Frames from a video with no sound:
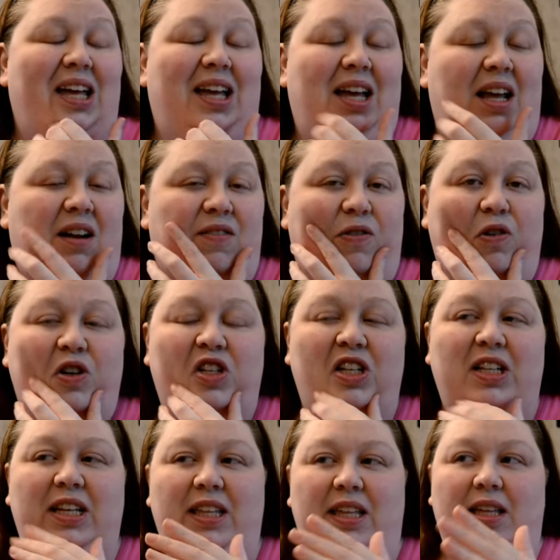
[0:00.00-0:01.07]
And
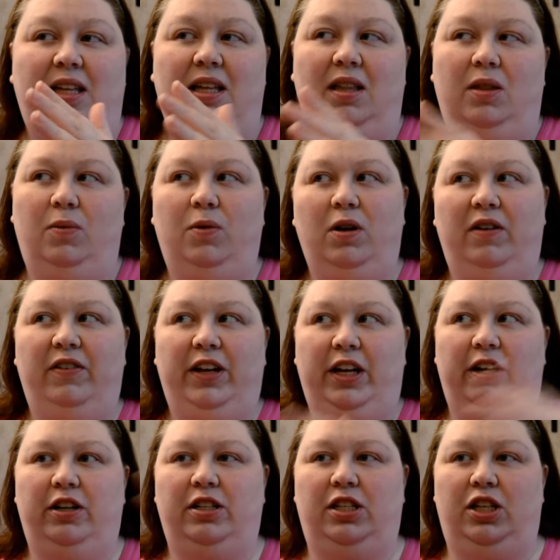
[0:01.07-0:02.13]
unfortunately, the one over
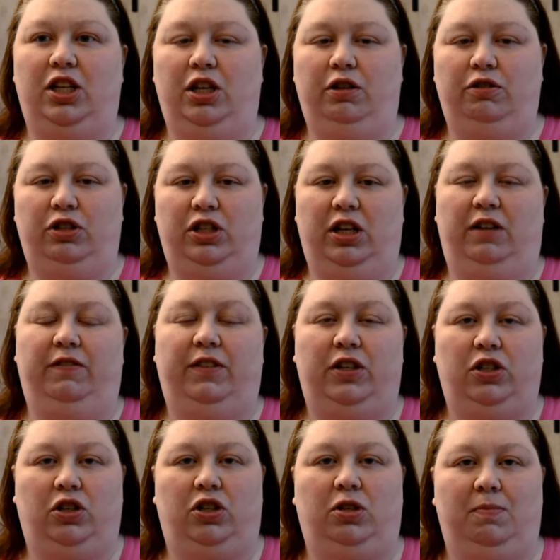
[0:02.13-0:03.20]
here is a huge shelf that
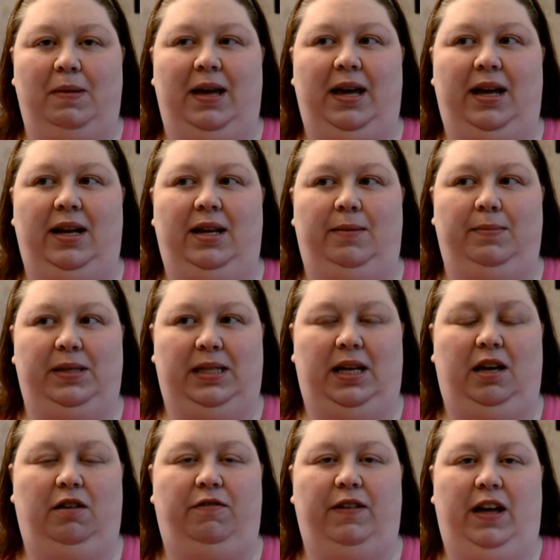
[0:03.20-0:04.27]
Josh made
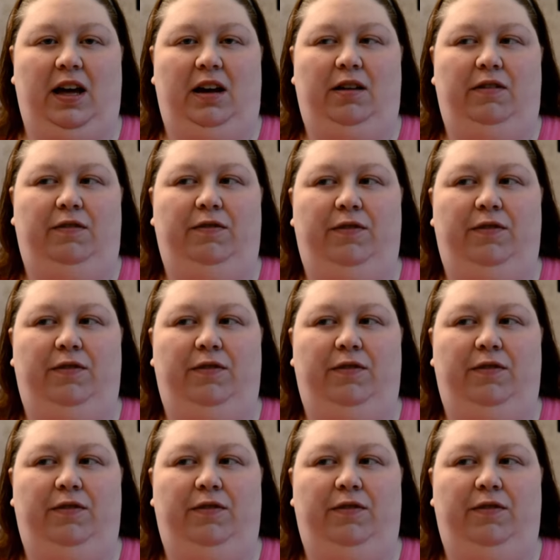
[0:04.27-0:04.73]
himself out of